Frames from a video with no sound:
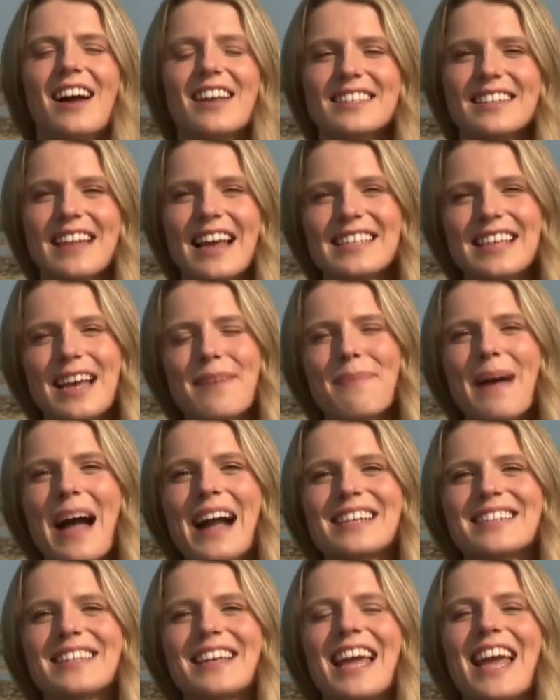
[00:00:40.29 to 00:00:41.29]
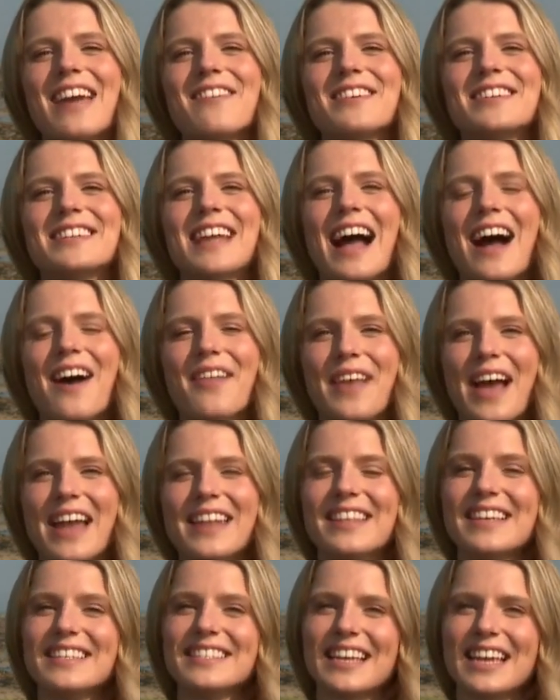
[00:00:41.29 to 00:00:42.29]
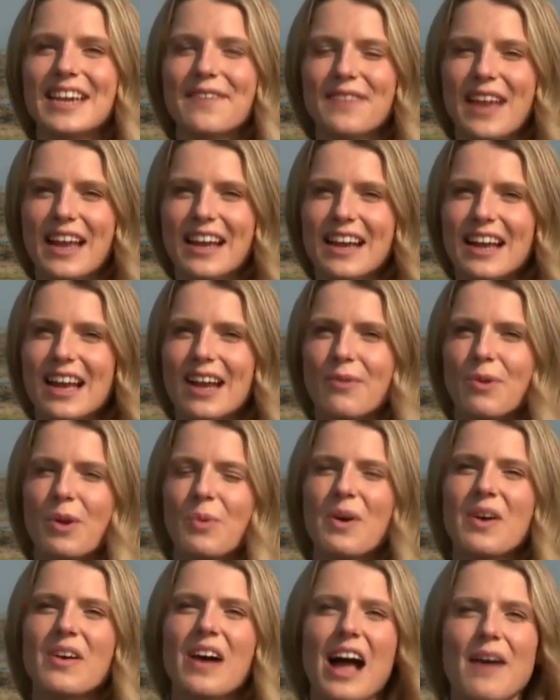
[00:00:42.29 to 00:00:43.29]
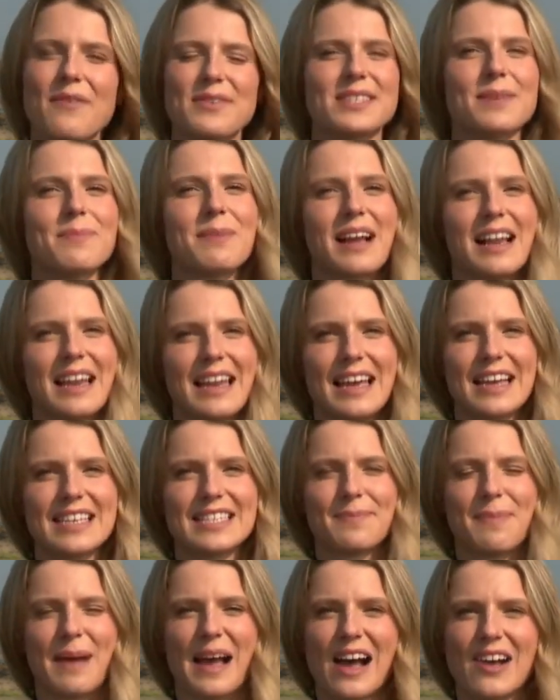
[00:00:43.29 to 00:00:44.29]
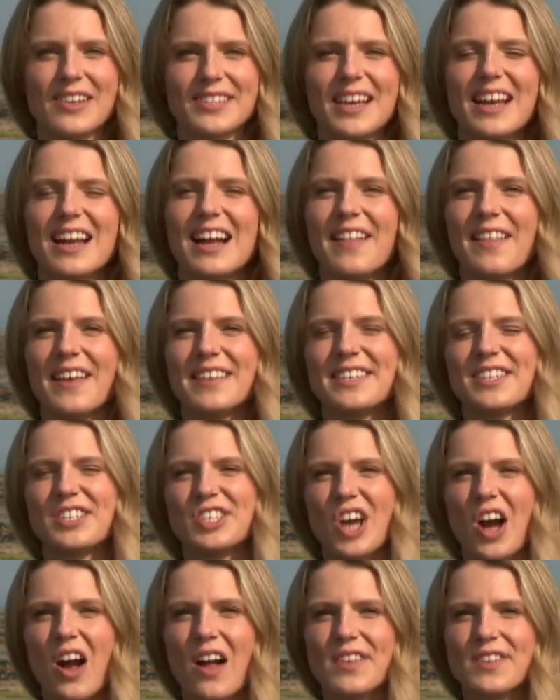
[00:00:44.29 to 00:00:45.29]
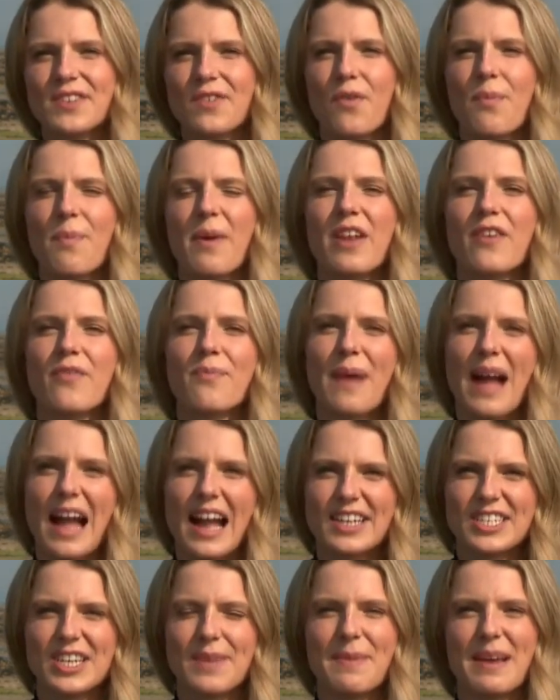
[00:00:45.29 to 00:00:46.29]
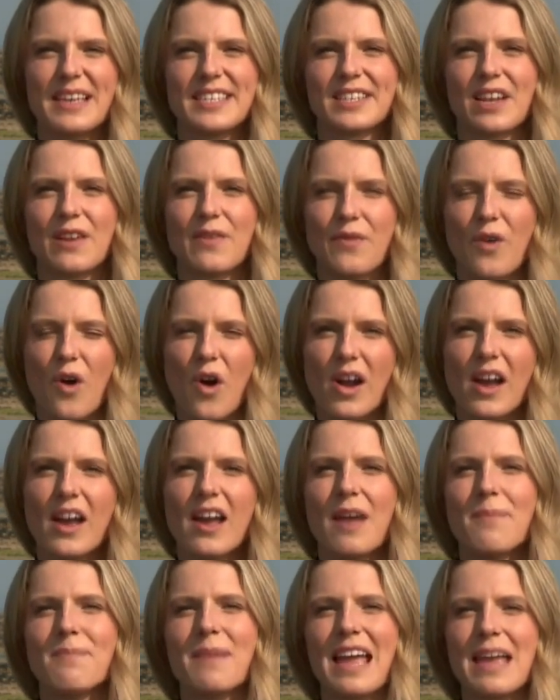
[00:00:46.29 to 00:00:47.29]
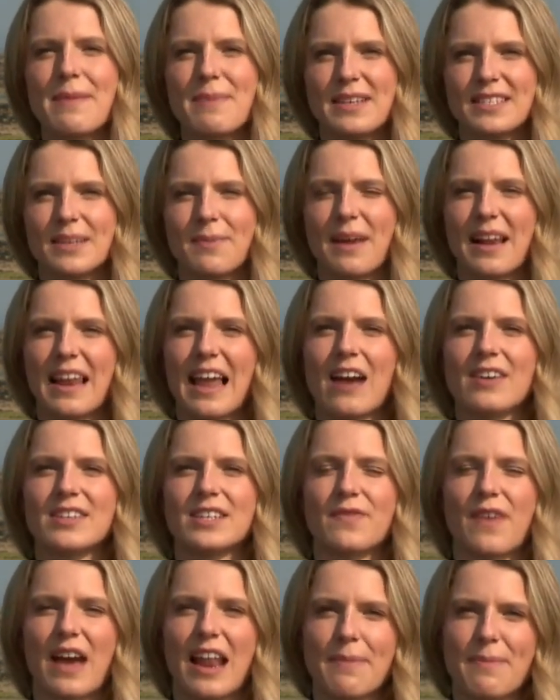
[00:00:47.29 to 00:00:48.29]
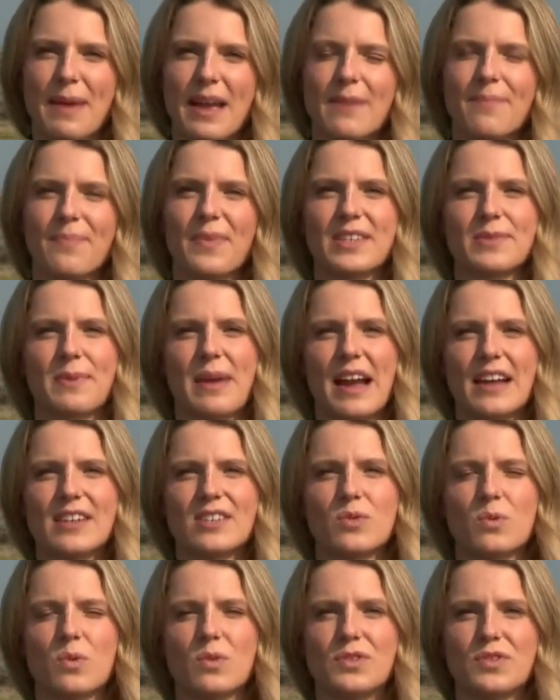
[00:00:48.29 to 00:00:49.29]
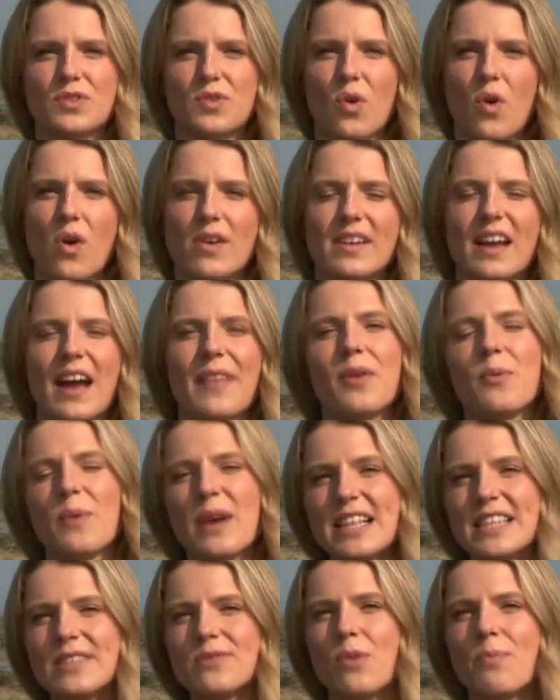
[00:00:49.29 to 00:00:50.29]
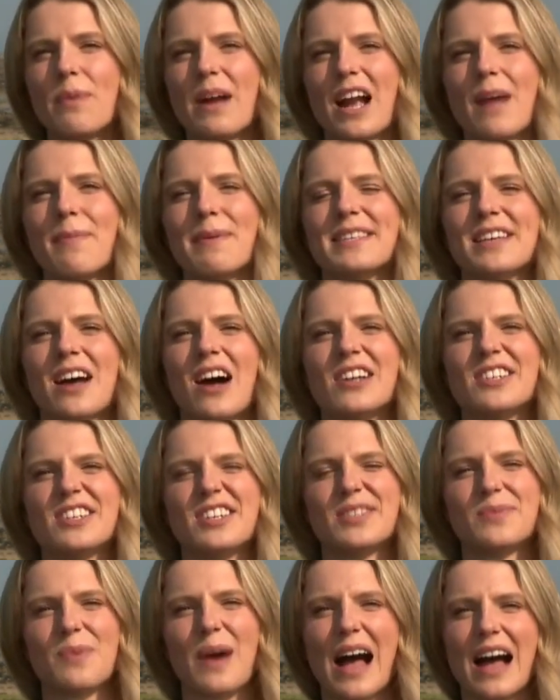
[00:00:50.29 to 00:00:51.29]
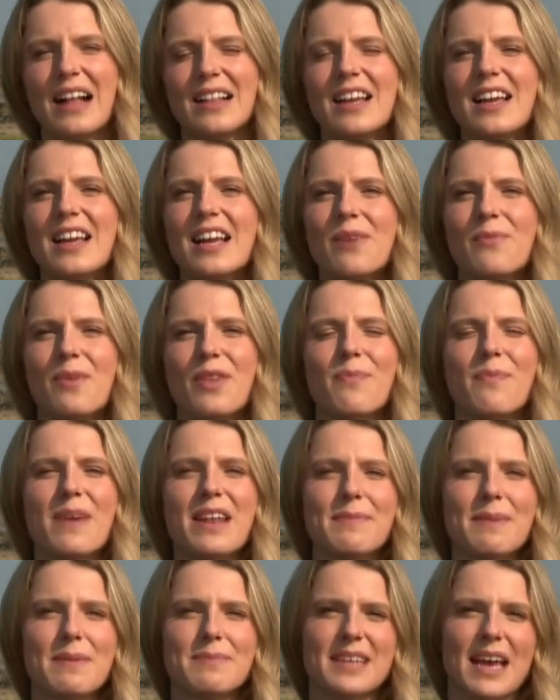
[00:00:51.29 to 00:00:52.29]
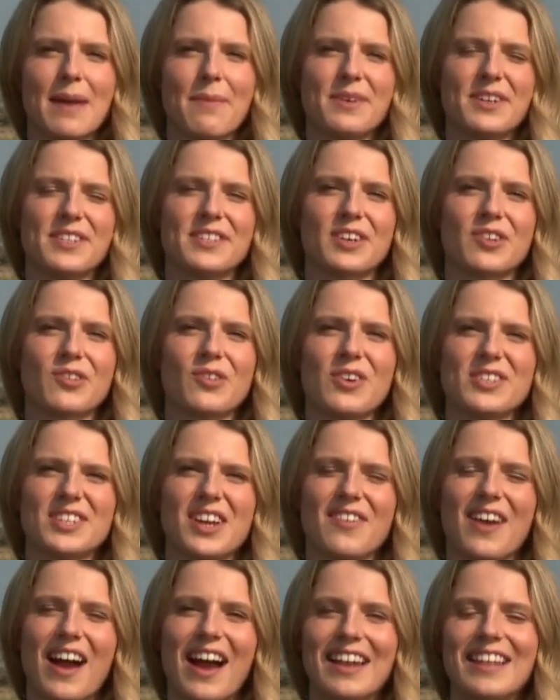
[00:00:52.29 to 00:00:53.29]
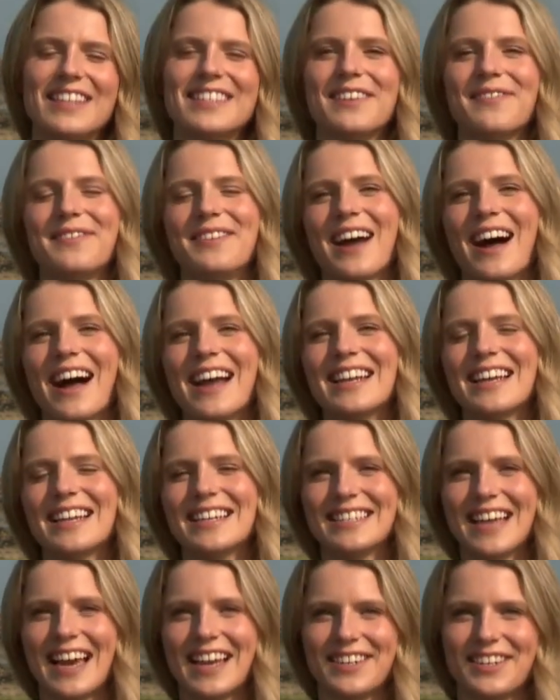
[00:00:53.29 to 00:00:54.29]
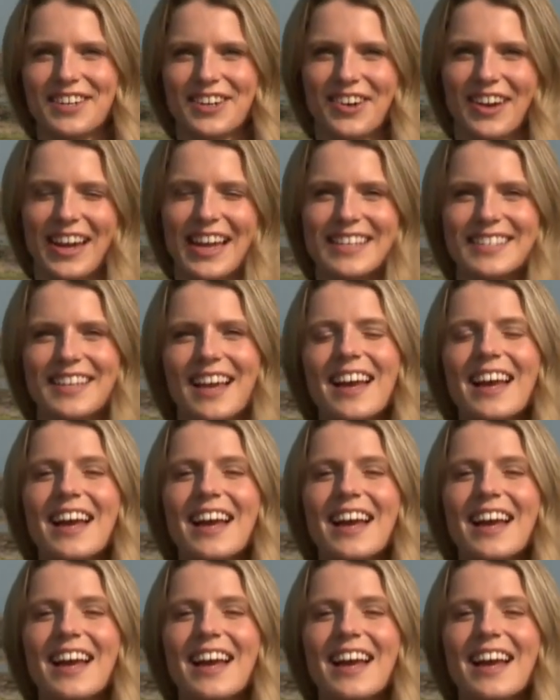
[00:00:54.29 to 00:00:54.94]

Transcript: So let's get back to the here and now then. This evening we will have some clear spells. There's a chance of a bit of patchy mist and fog, maybe some cloud developing as we head towards dawn, and the winds will pick up a touch as well, with minimum temperatures across our islands of 9 and 10 degrees.